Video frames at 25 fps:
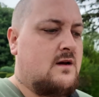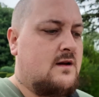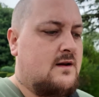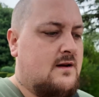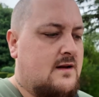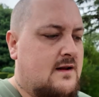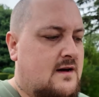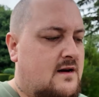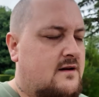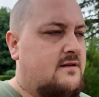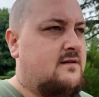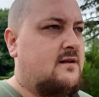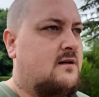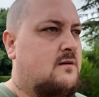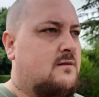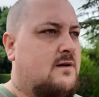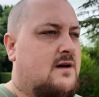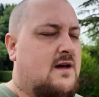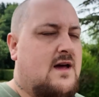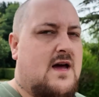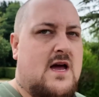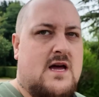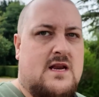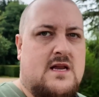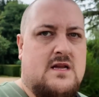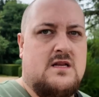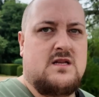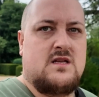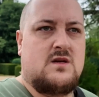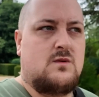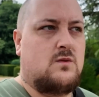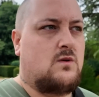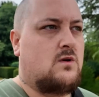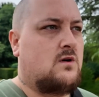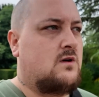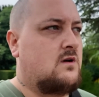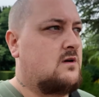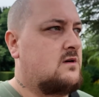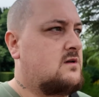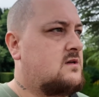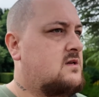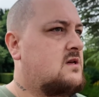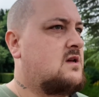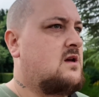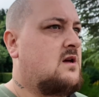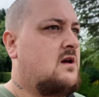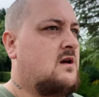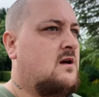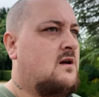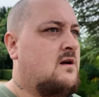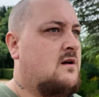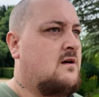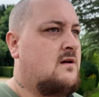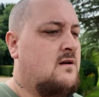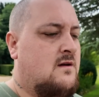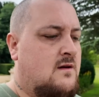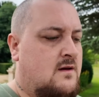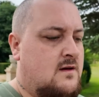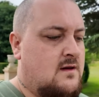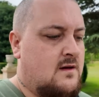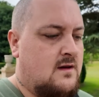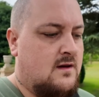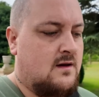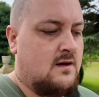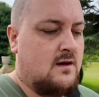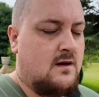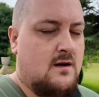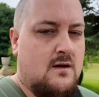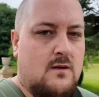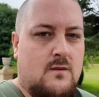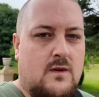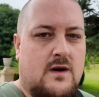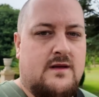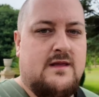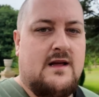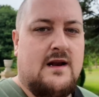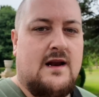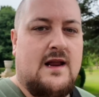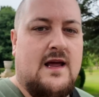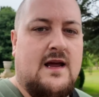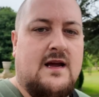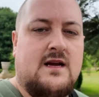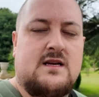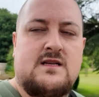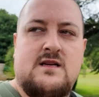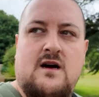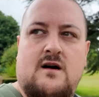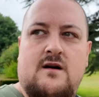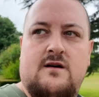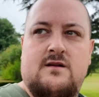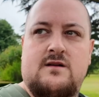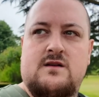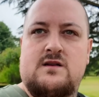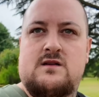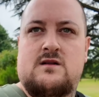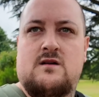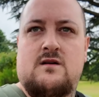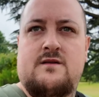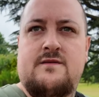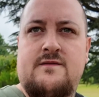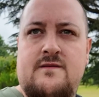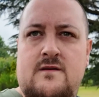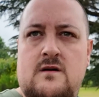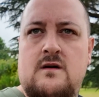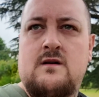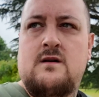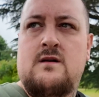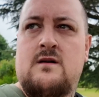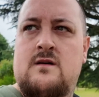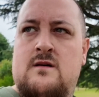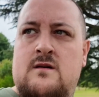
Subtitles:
And I think we're heading towards where the lakes are and stuff,